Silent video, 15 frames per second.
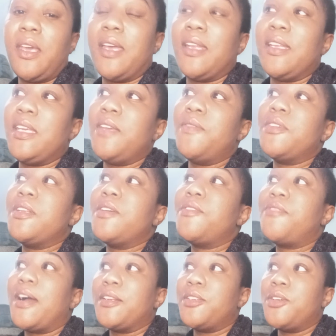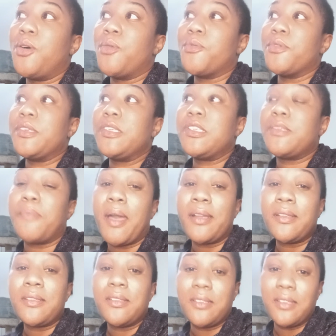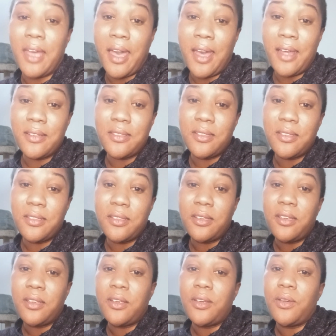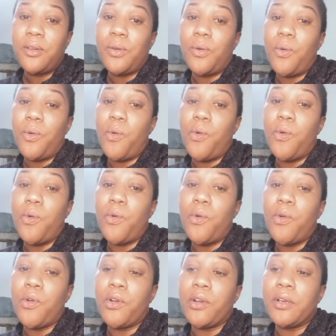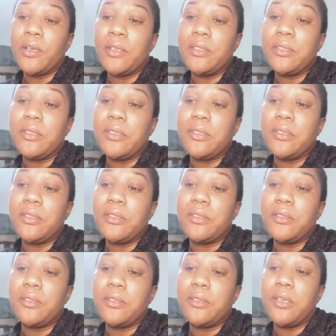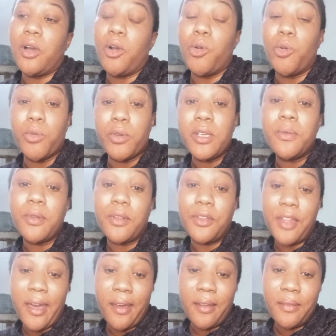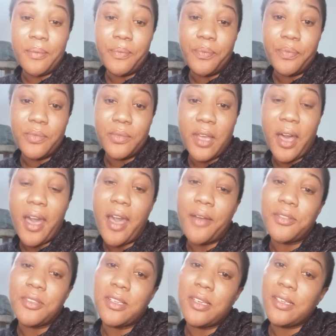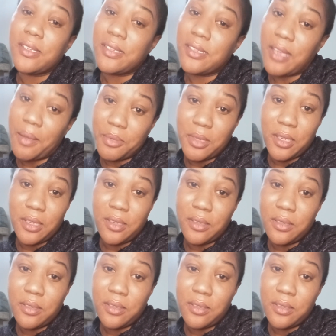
And even if I don't respect that or agree with that, I have to accept it.